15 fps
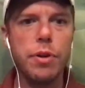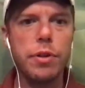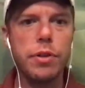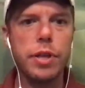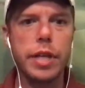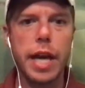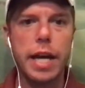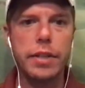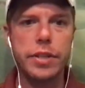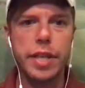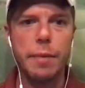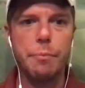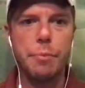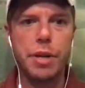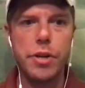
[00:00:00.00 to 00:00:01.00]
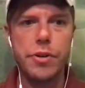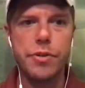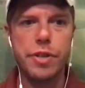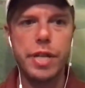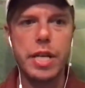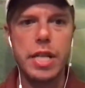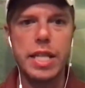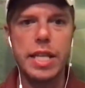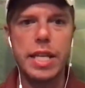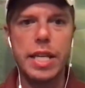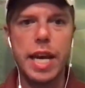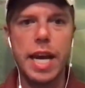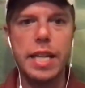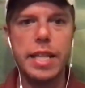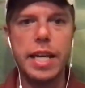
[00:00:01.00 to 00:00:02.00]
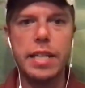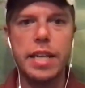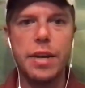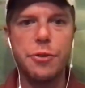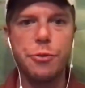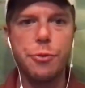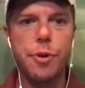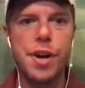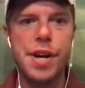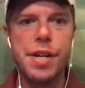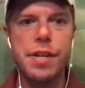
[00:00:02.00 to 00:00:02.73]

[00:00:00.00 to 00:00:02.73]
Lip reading: look actually at Piercy. He had that nice run.